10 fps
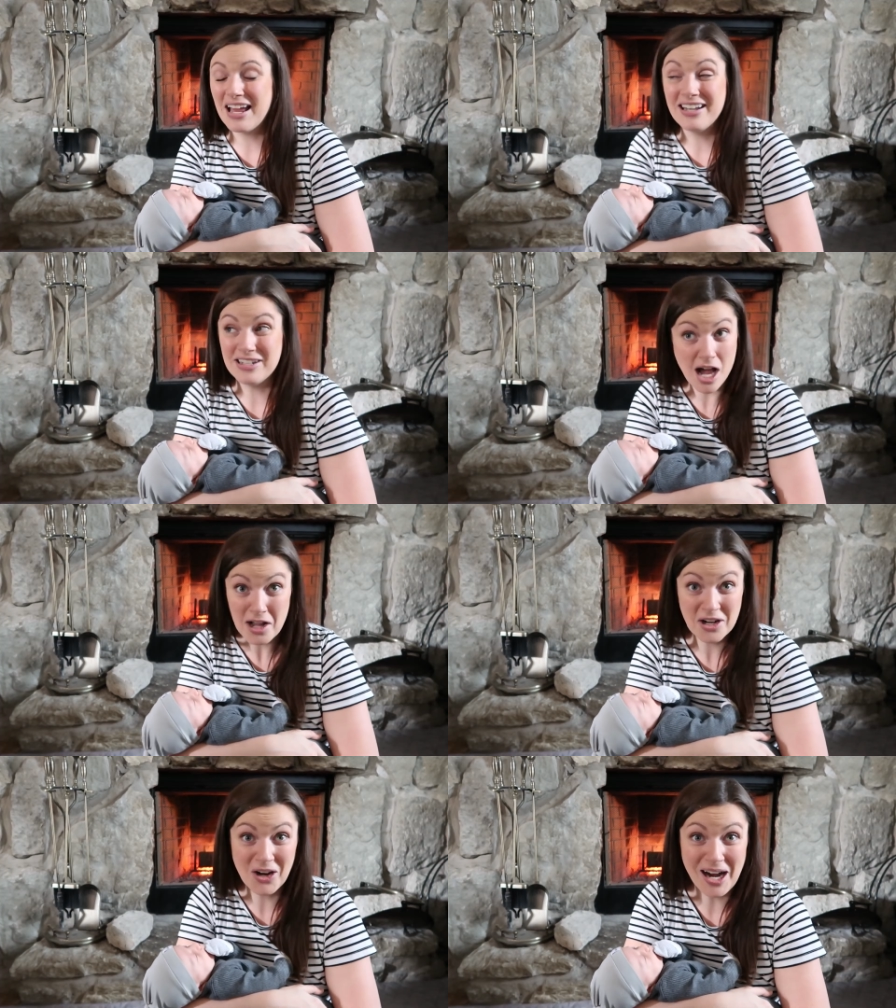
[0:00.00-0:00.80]

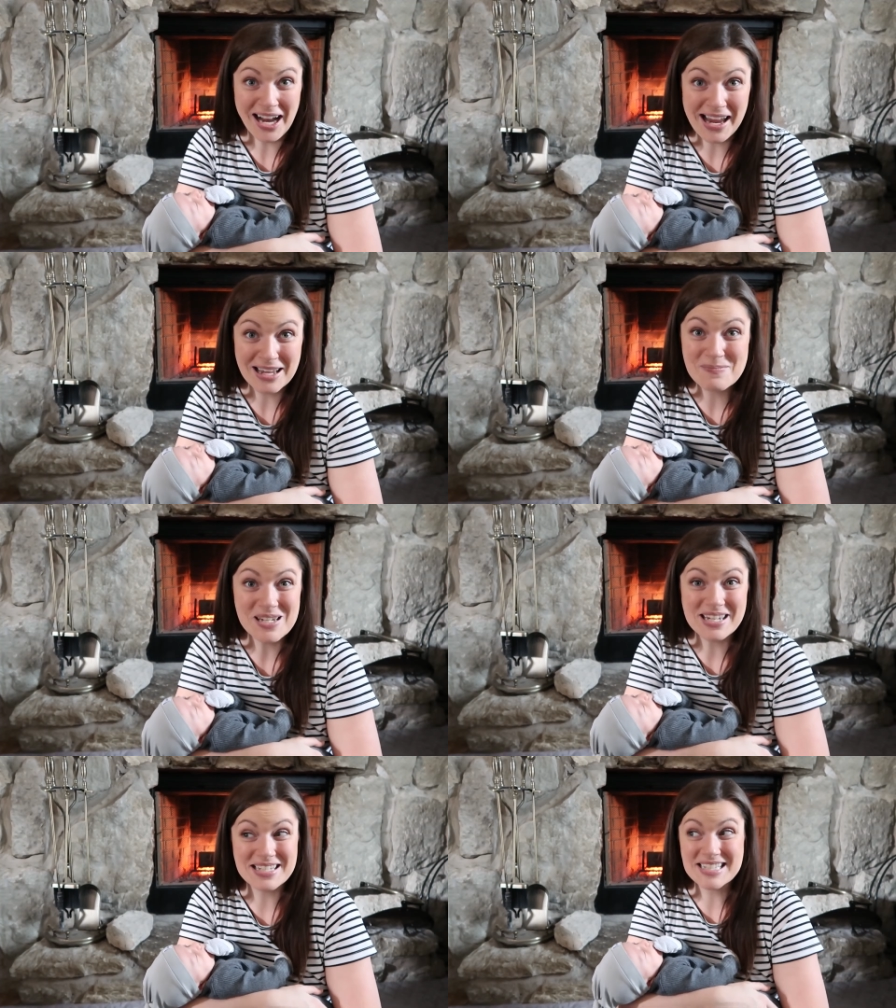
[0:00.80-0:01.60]
not crying
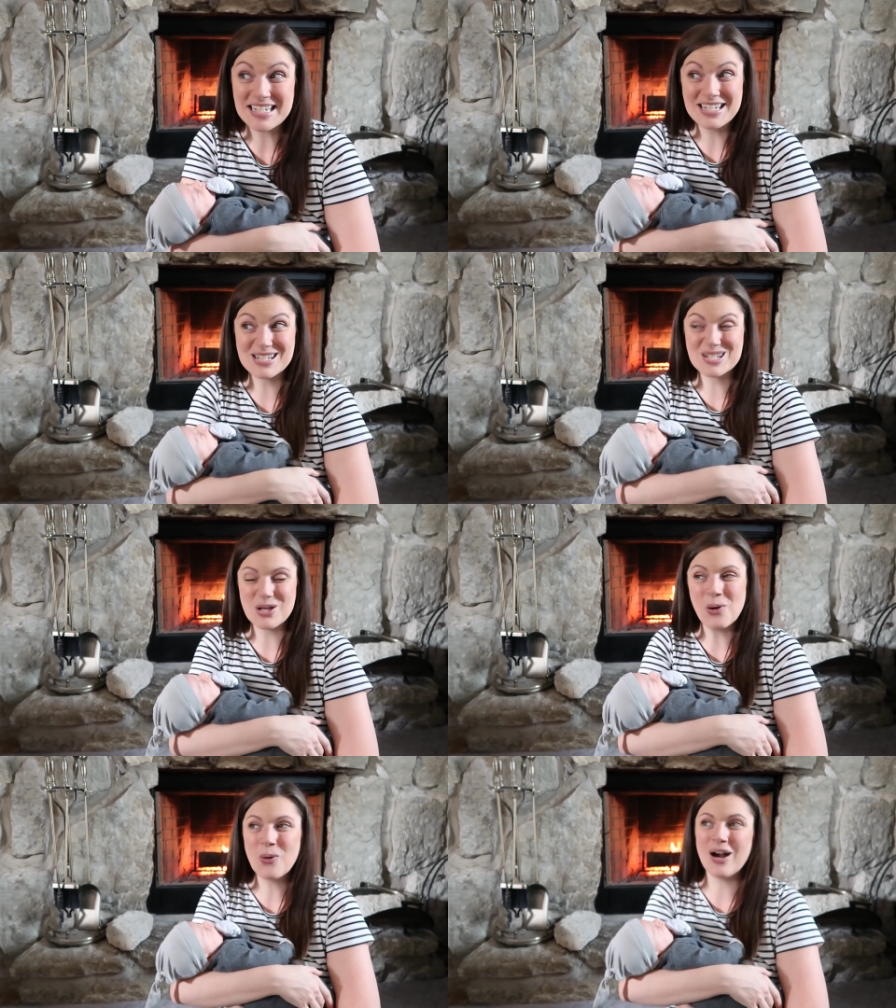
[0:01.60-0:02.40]
because he's
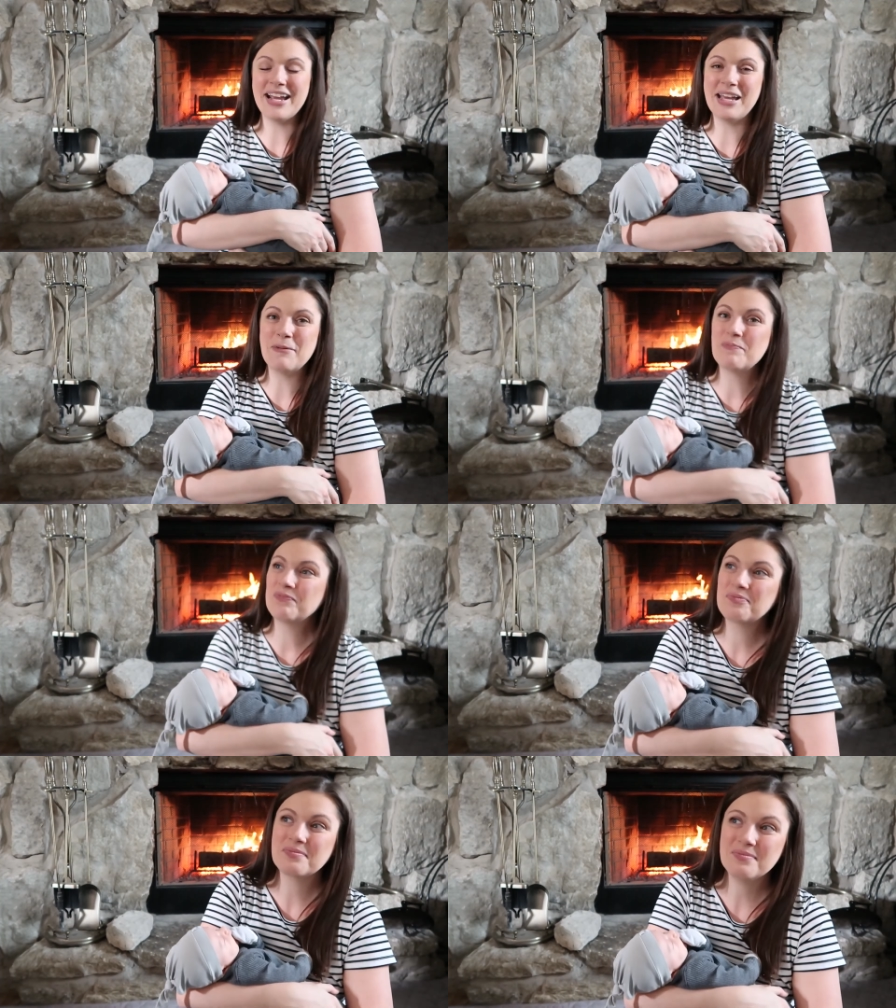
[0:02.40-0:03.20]
so quiet,
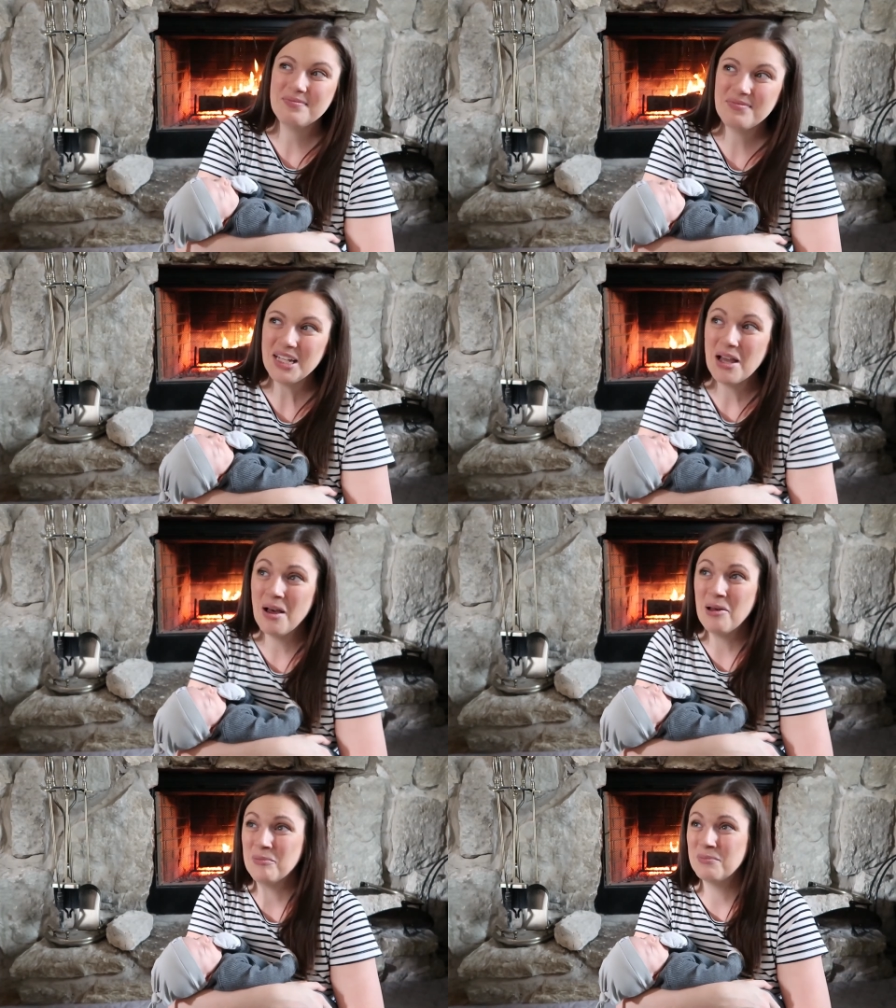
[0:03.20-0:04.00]

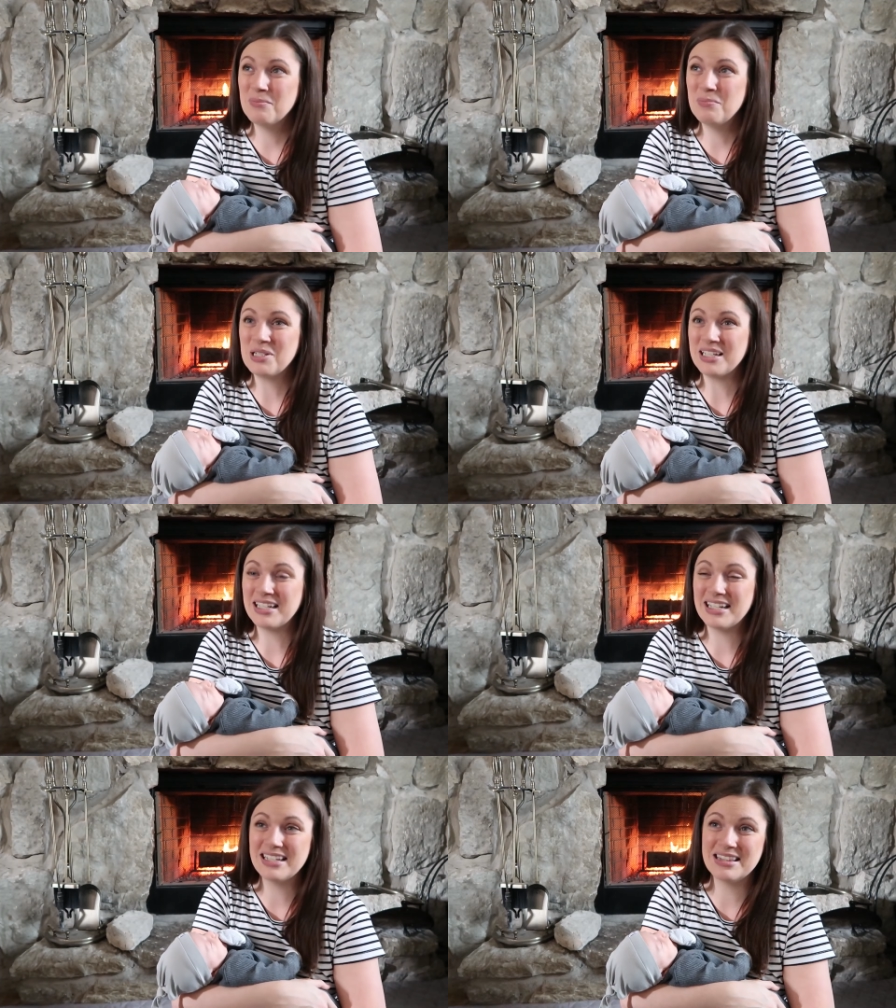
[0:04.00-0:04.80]
um,
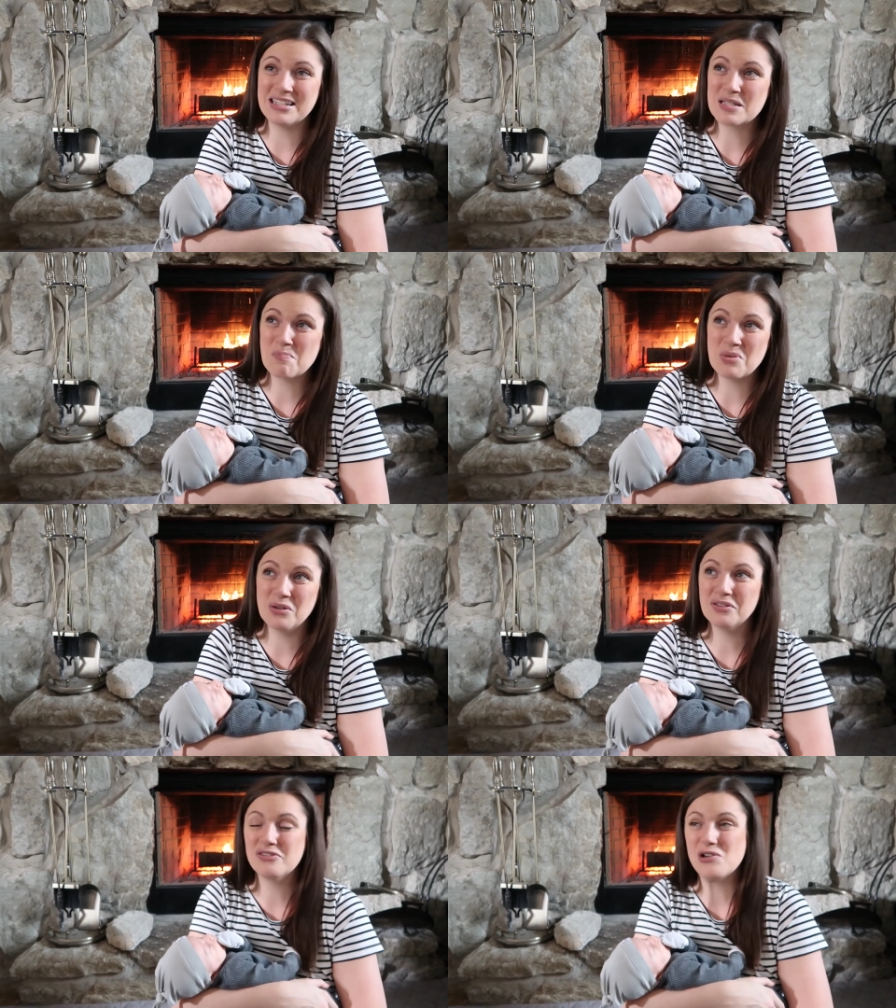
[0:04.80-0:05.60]
but this
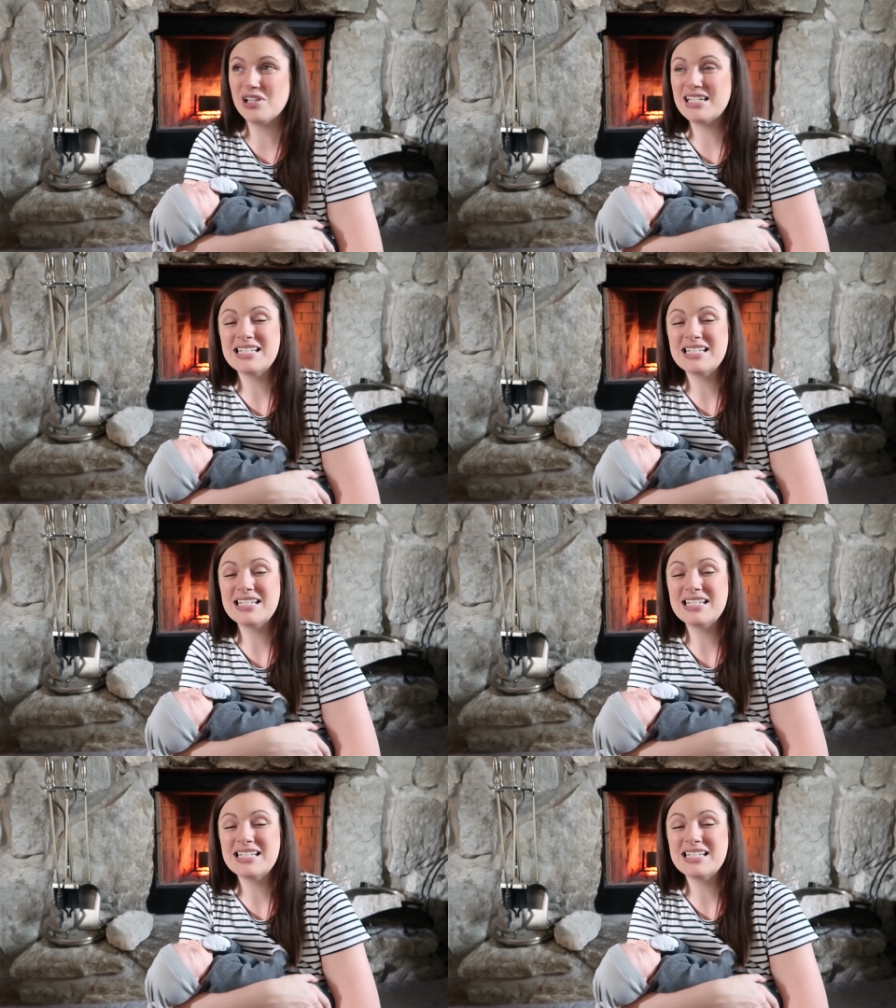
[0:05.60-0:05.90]
beautiful